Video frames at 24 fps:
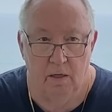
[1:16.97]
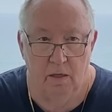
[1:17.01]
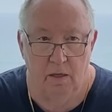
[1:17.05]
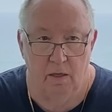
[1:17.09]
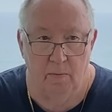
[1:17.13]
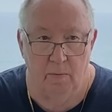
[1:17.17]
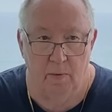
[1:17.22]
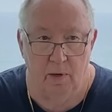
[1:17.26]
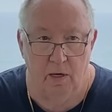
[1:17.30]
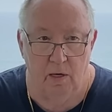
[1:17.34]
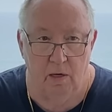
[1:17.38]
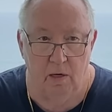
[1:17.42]
The
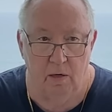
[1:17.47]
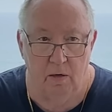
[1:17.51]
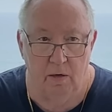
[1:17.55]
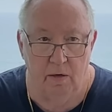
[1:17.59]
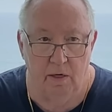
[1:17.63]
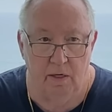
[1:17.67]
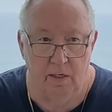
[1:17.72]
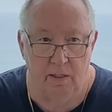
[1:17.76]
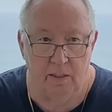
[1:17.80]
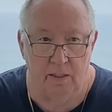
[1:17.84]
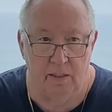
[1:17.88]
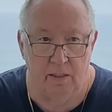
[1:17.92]
mall
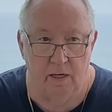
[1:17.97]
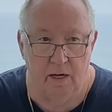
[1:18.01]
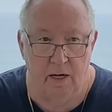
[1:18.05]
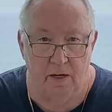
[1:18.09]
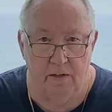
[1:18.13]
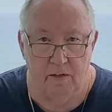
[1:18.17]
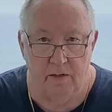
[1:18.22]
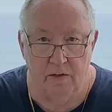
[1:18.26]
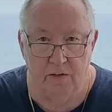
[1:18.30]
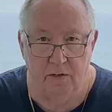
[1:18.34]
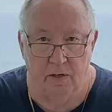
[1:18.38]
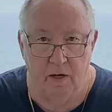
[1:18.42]
here, I
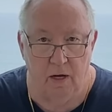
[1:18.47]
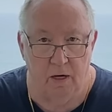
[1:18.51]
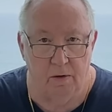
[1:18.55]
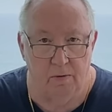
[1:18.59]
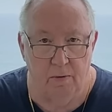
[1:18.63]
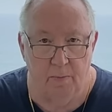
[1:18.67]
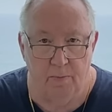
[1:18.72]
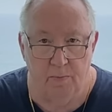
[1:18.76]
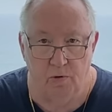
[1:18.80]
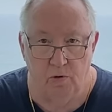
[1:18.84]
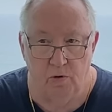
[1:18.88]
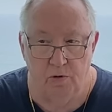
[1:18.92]
just got a
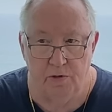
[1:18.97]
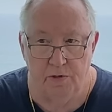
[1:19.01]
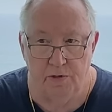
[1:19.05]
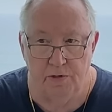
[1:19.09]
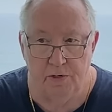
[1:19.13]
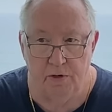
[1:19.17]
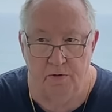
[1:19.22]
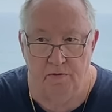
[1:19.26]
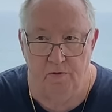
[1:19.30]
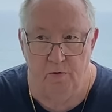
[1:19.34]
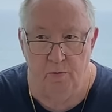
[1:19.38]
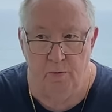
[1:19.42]
report
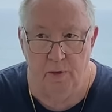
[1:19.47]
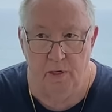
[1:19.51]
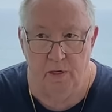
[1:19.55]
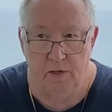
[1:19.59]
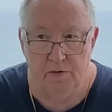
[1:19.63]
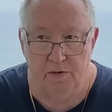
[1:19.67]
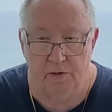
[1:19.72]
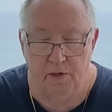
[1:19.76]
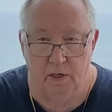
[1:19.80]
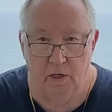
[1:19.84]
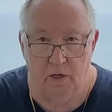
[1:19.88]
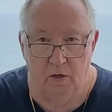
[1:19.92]
just a few
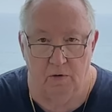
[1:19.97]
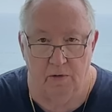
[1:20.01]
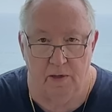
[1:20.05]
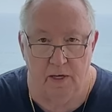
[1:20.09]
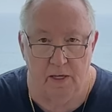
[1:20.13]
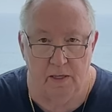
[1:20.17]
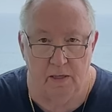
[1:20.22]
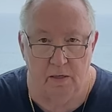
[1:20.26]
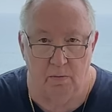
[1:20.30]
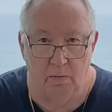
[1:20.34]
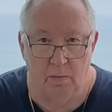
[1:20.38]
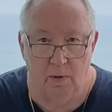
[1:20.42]
minutes ago
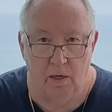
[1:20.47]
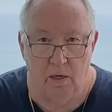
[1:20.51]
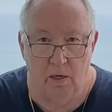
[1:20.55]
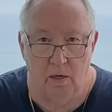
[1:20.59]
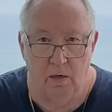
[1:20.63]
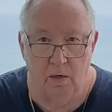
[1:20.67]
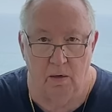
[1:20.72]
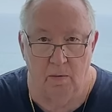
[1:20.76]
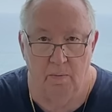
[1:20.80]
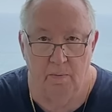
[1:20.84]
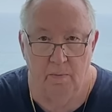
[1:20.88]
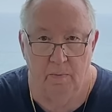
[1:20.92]
that the
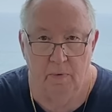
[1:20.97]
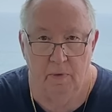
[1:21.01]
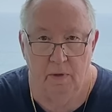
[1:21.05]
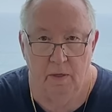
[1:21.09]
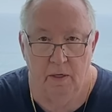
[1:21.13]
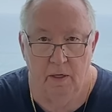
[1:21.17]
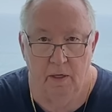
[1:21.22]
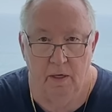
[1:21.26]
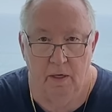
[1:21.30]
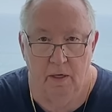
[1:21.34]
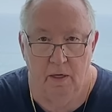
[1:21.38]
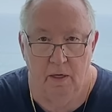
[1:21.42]
mall
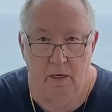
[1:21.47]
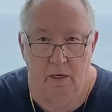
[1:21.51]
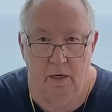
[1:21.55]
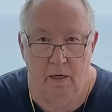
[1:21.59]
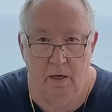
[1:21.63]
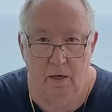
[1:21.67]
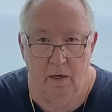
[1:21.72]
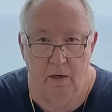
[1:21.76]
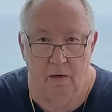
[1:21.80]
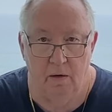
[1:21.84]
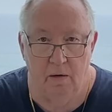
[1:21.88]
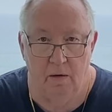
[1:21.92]

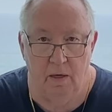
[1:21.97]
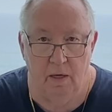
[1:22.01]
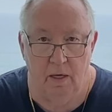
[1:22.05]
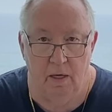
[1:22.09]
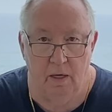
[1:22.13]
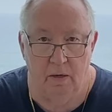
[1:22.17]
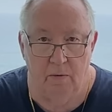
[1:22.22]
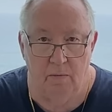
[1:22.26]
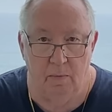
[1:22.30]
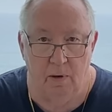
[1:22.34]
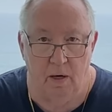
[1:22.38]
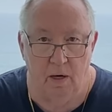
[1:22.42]
here
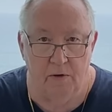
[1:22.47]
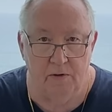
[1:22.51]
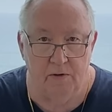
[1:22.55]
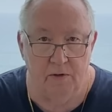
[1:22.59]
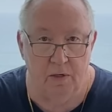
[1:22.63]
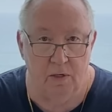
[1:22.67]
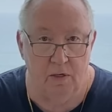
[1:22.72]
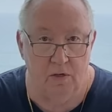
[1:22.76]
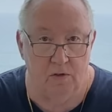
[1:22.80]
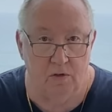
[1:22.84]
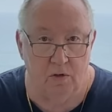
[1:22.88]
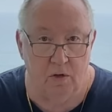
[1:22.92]
in
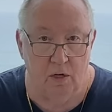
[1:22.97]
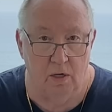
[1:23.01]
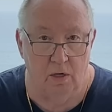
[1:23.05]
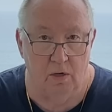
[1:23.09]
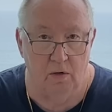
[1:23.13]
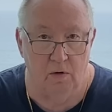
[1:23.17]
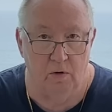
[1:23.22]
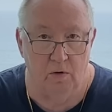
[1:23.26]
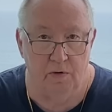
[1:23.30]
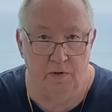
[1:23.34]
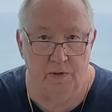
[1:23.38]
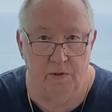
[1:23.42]
Manta is
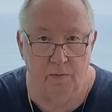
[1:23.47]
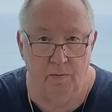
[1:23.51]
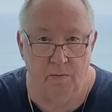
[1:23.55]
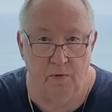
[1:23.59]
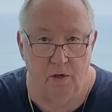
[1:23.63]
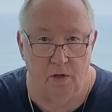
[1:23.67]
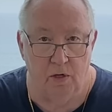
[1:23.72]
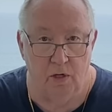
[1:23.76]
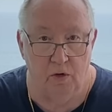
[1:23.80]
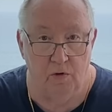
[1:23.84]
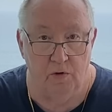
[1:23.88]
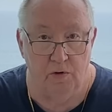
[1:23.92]
closed.
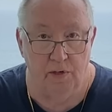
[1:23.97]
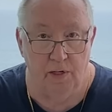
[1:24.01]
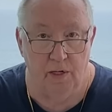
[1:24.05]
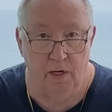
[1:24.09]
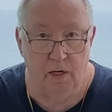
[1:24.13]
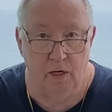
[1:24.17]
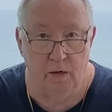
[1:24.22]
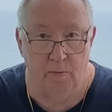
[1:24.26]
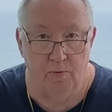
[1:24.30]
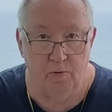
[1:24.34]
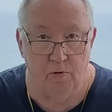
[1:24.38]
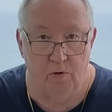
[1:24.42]
They're closing the
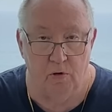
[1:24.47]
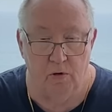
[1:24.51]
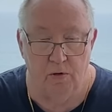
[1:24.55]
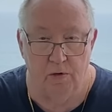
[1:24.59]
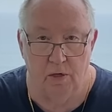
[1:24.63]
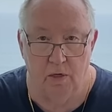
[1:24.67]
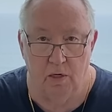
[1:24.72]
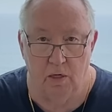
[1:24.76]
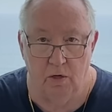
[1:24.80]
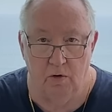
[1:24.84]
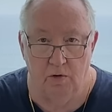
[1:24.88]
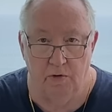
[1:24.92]
airport.
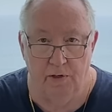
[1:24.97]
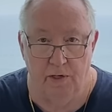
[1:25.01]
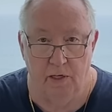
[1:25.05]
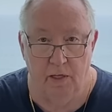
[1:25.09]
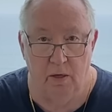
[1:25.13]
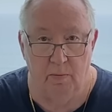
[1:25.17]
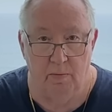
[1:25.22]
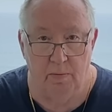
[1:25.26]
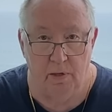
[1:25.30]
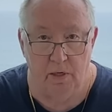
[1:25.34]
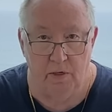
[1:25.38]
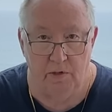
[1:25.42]
They're closing
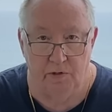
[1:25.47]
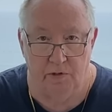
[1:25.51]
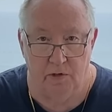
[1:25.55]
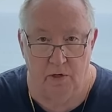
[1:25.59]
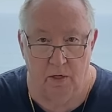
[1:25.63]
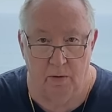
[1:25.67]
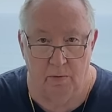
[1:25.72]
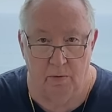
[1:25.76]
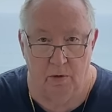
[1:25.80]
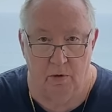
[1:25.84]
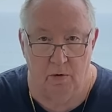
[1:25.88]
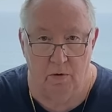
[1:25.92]
the bus
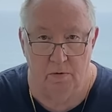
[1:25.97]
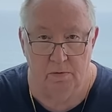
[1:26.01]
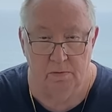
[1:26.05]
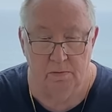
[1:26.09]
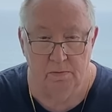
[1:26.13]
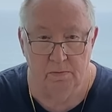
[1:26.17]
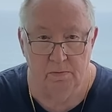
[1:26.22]
terminal.